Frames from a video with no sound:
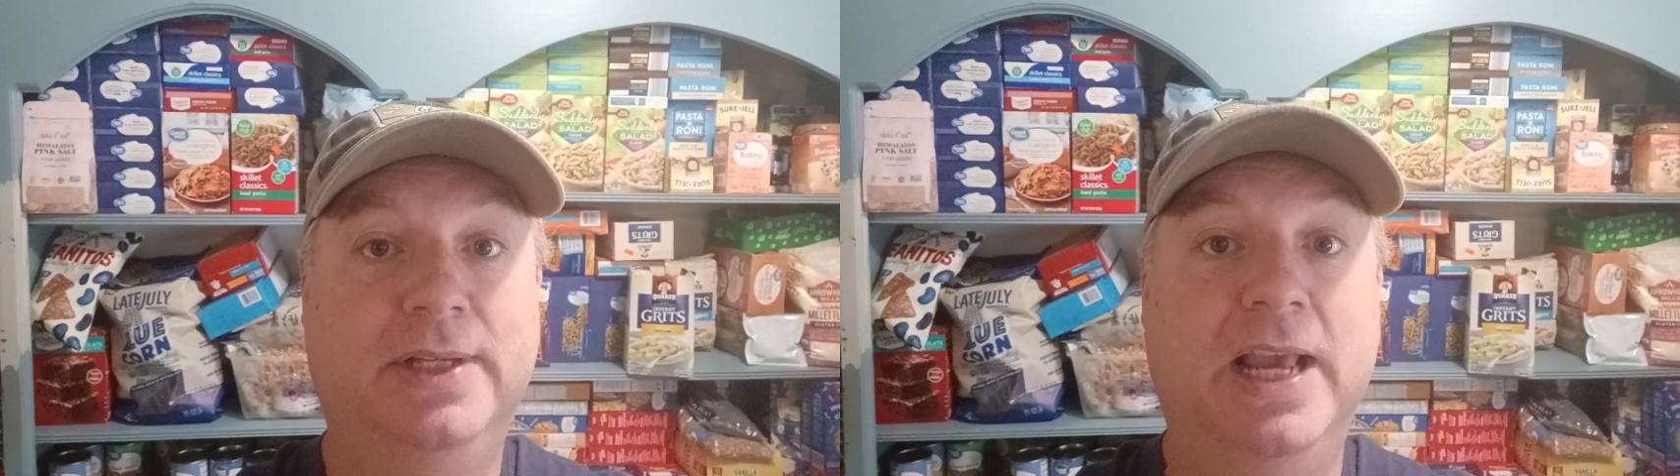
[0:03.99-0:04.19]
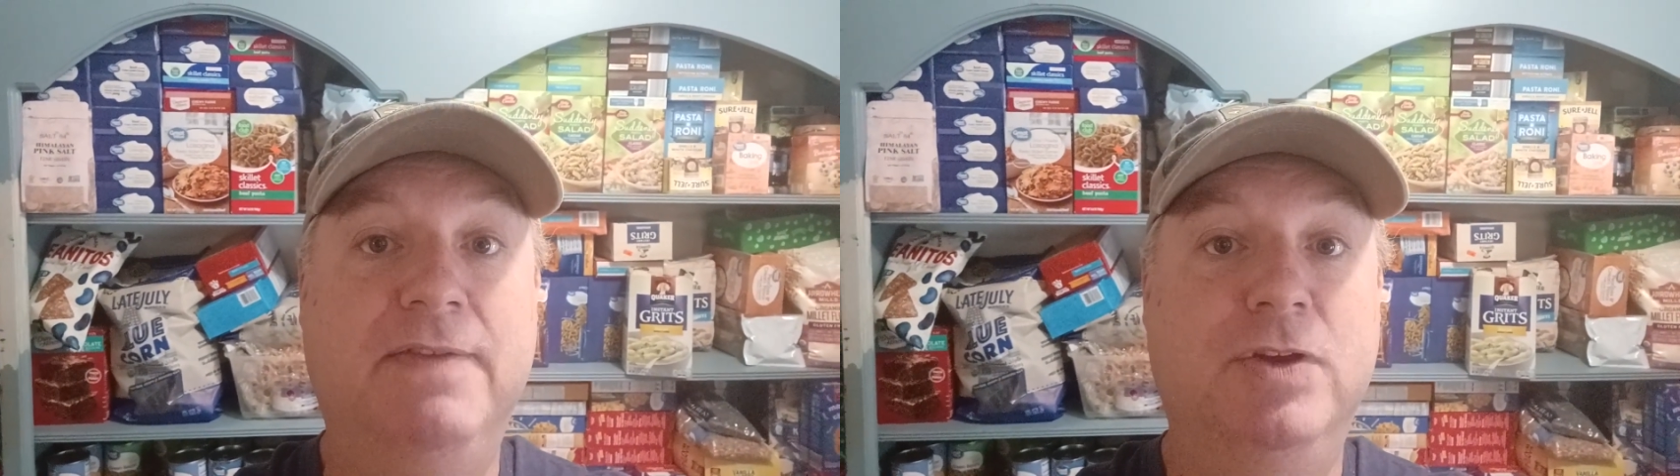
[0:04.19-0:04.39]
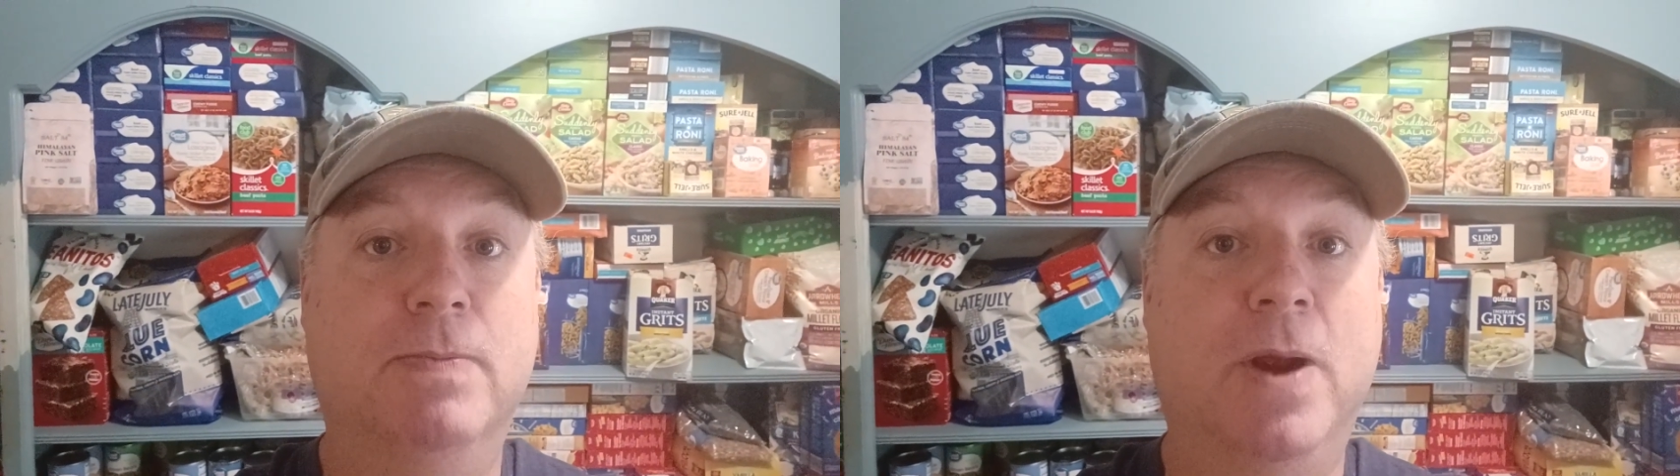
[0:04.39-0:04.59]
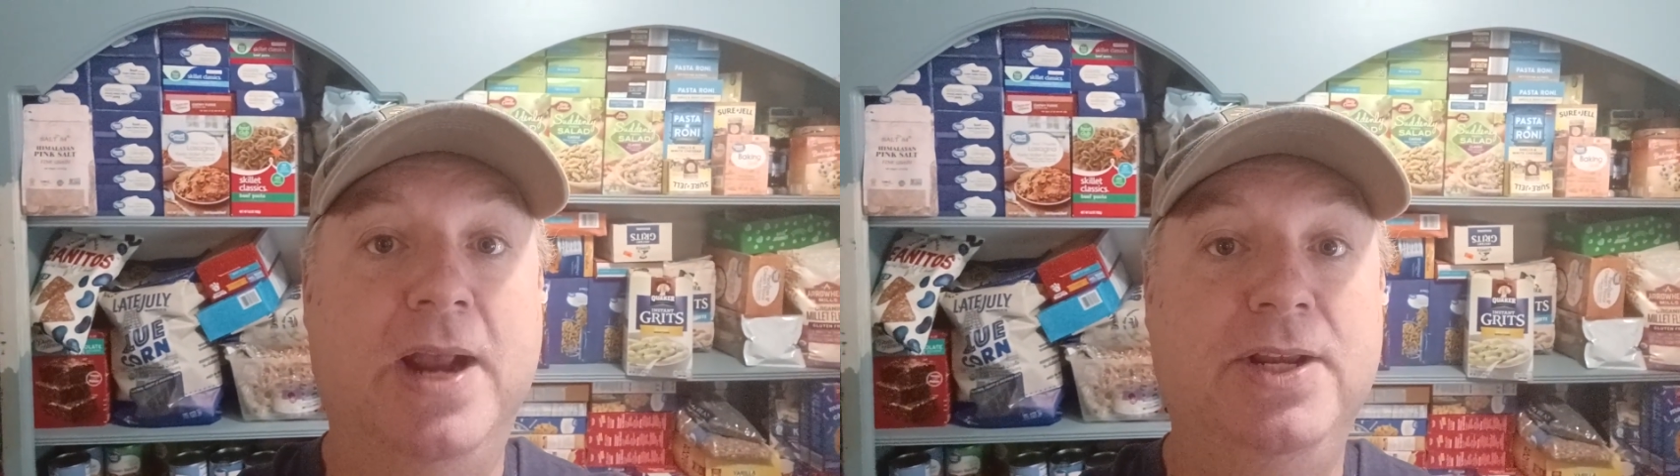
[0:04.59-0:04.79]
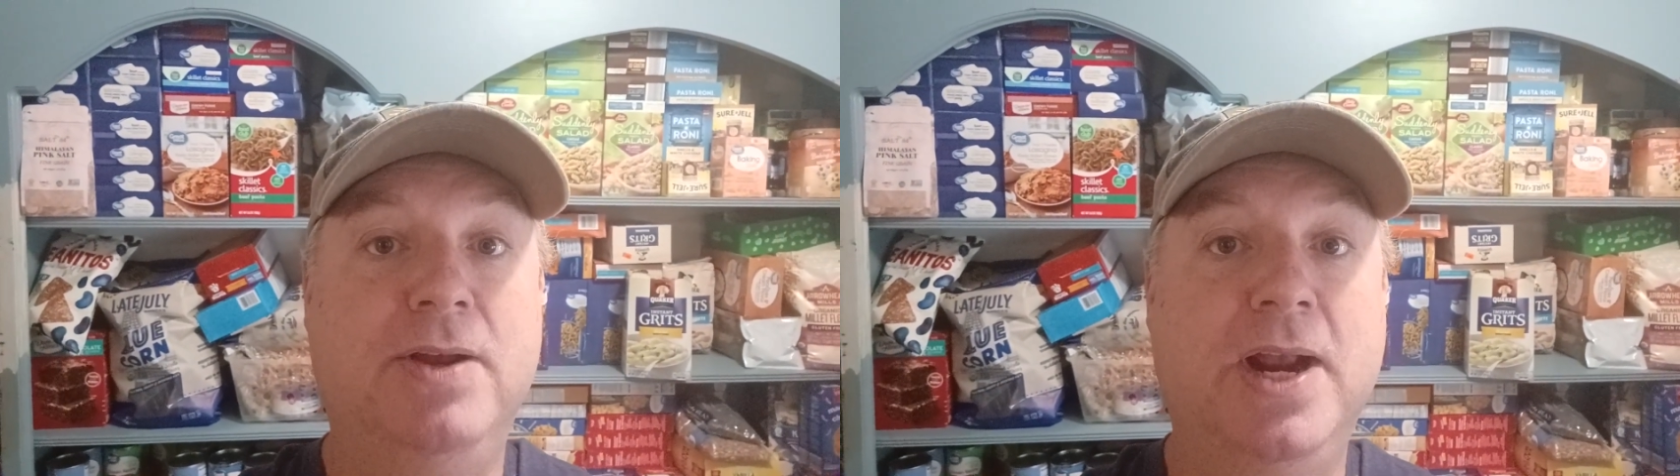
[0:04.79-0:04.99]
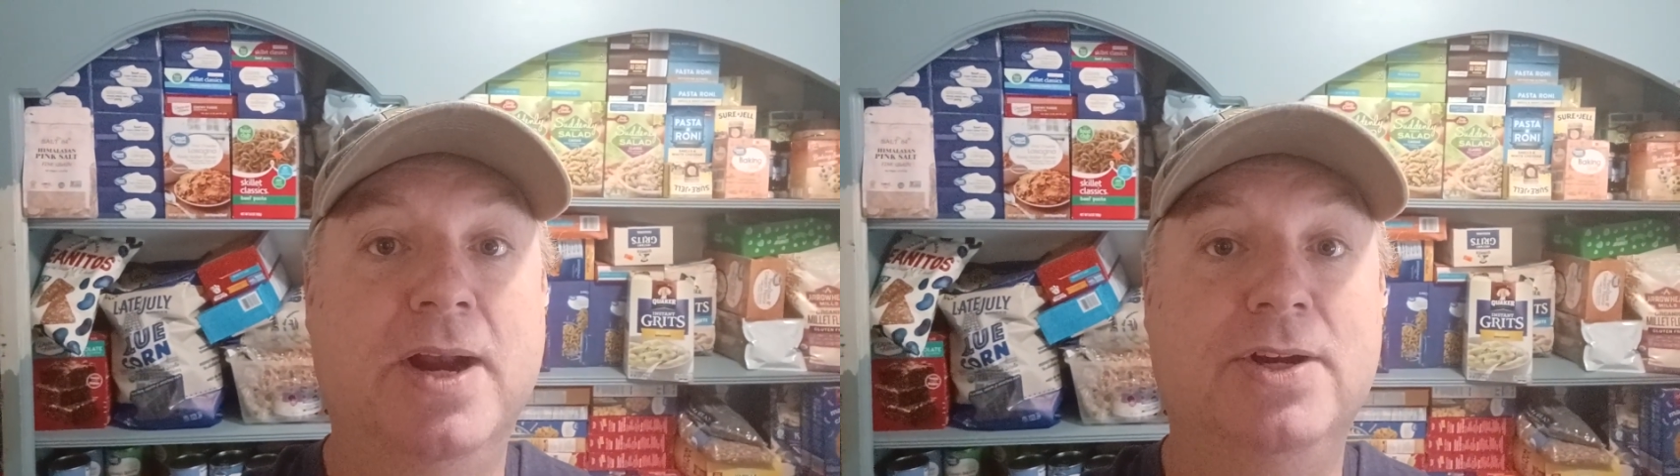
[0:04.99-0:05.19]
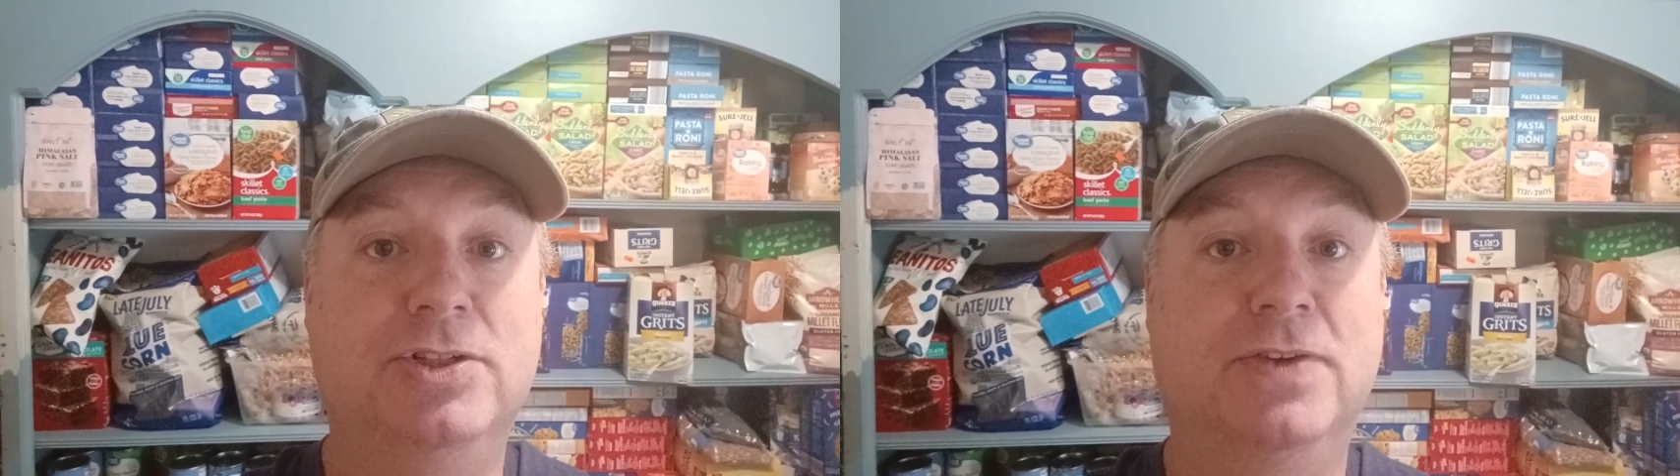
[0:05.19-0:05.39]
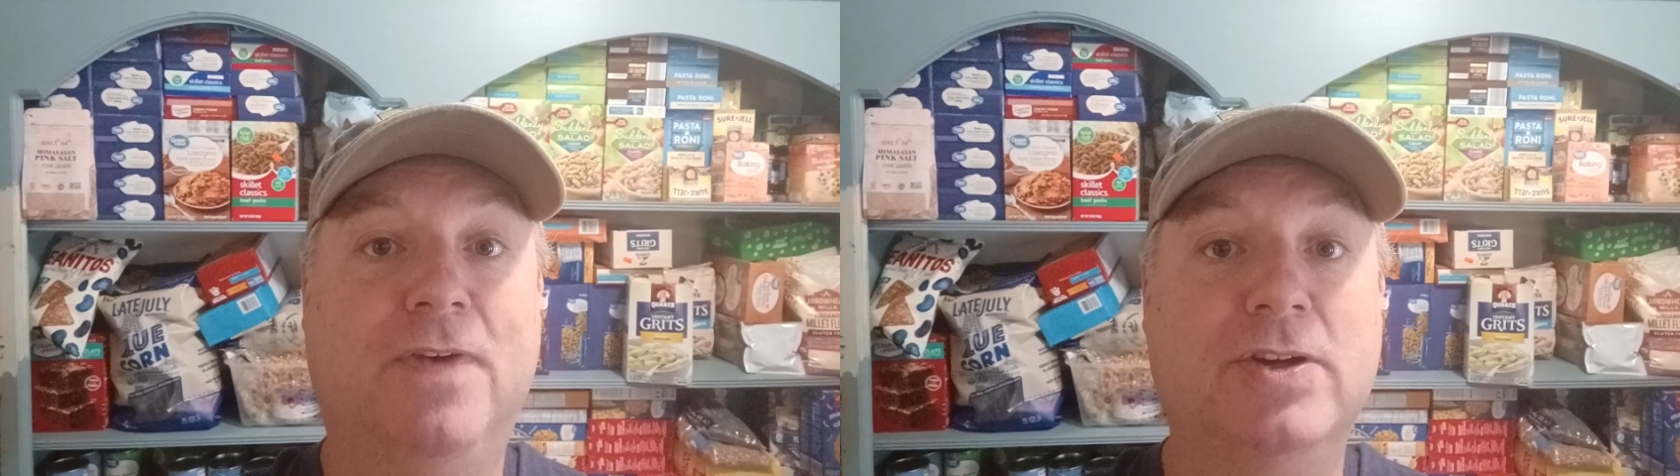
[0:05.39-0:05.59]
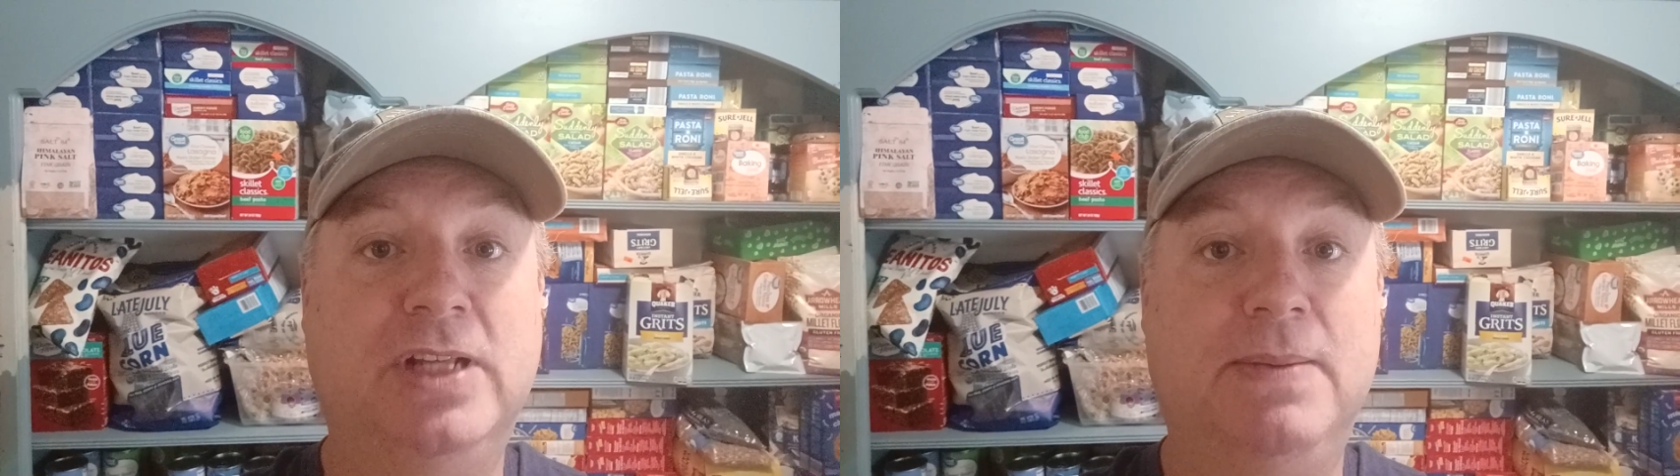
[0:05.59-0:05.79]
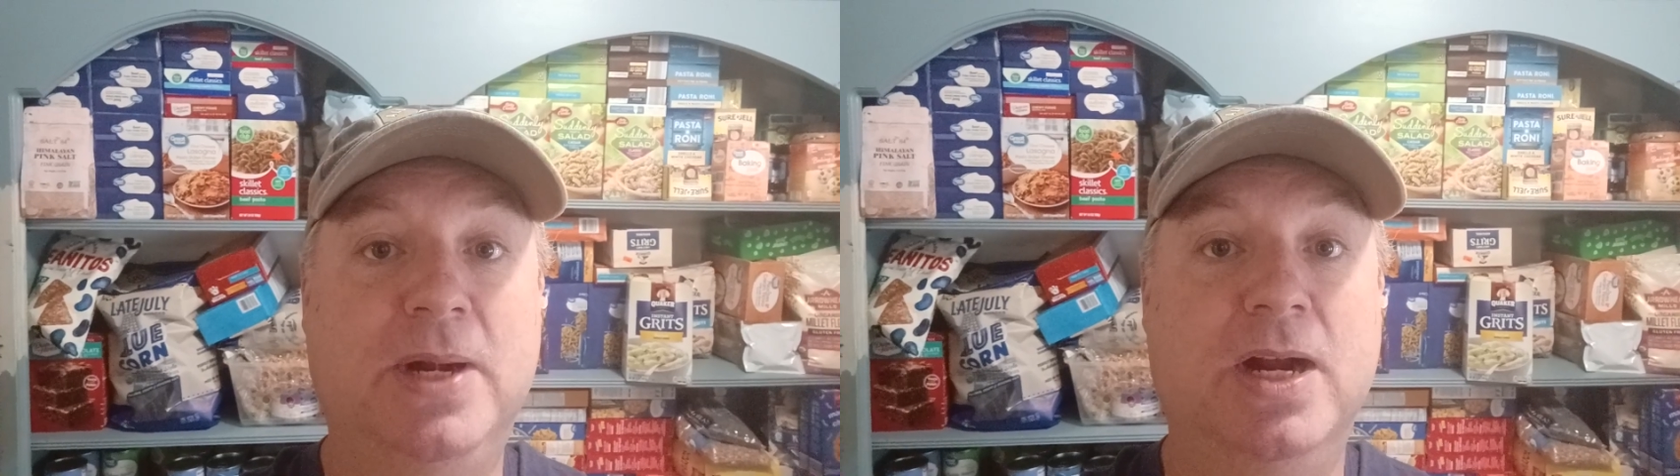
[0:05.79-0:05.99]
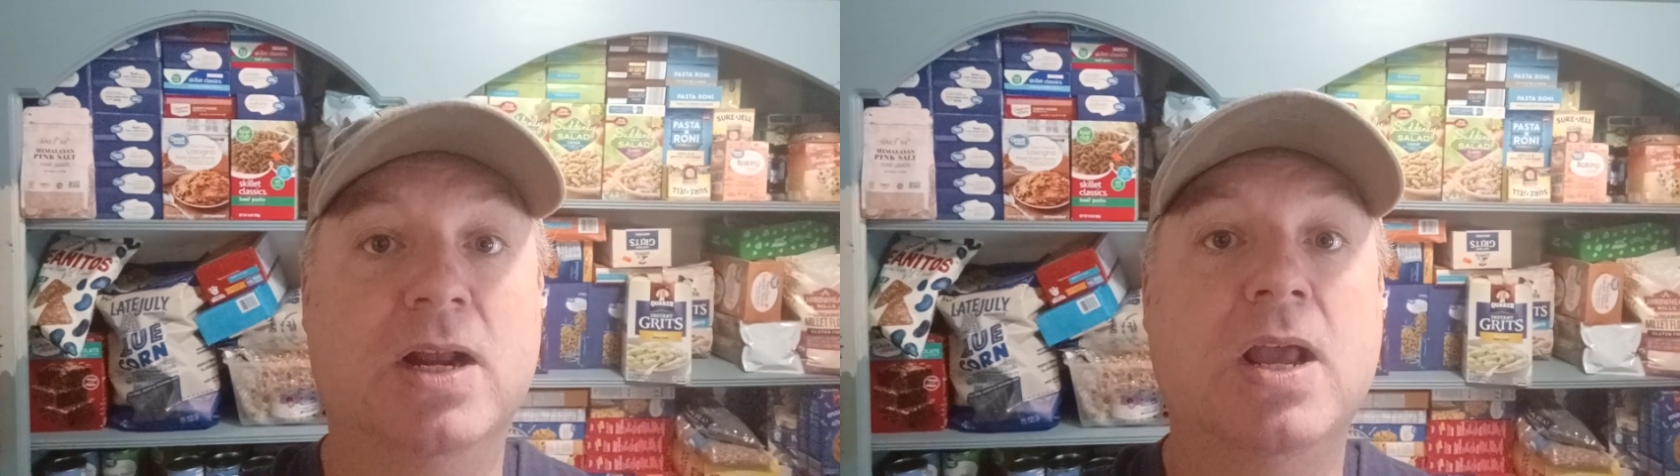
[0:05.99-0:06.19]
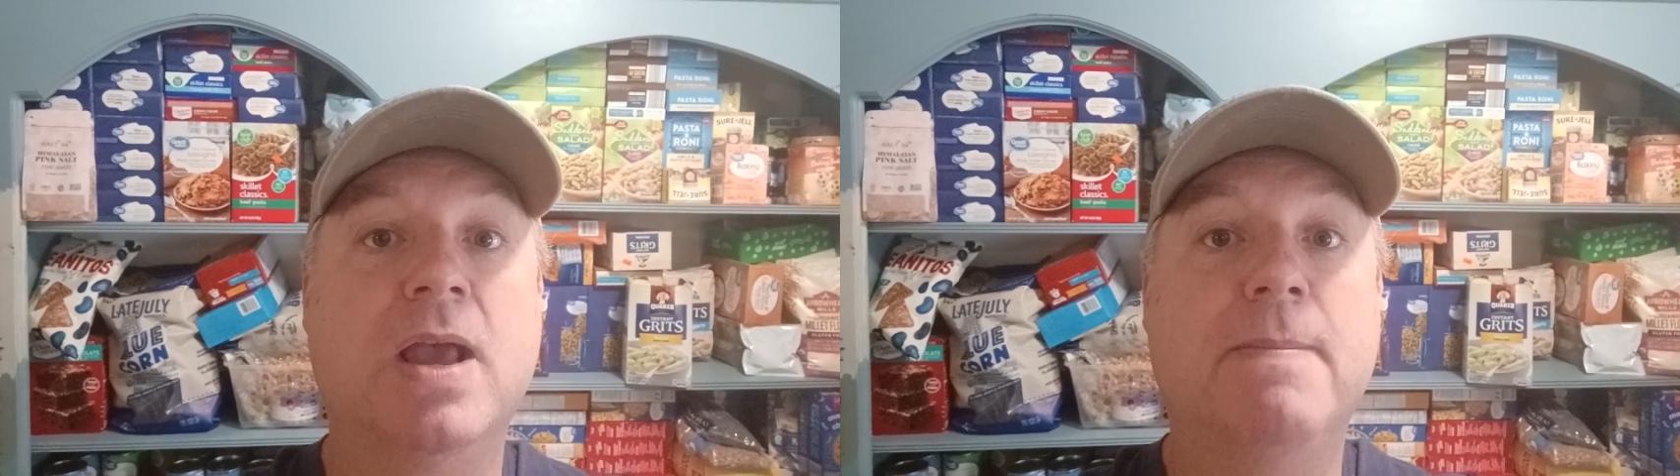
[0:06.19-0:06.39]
If you're brand new here and it's your first time here,